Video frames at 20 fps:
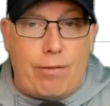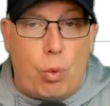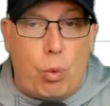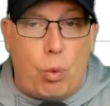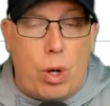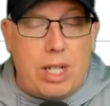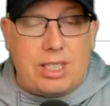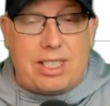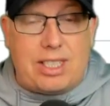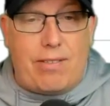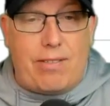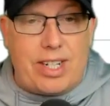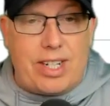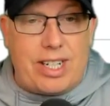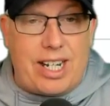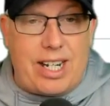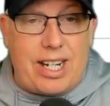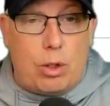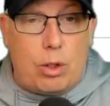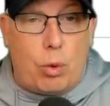
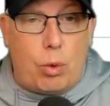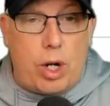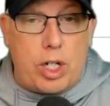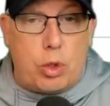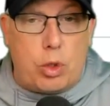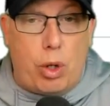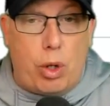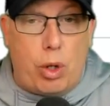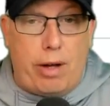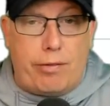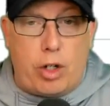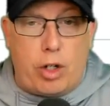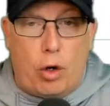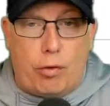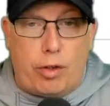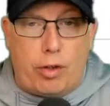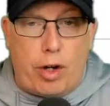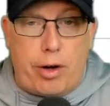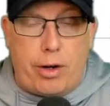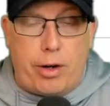117-112, the
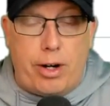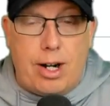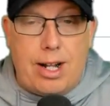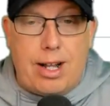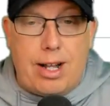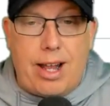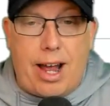over-under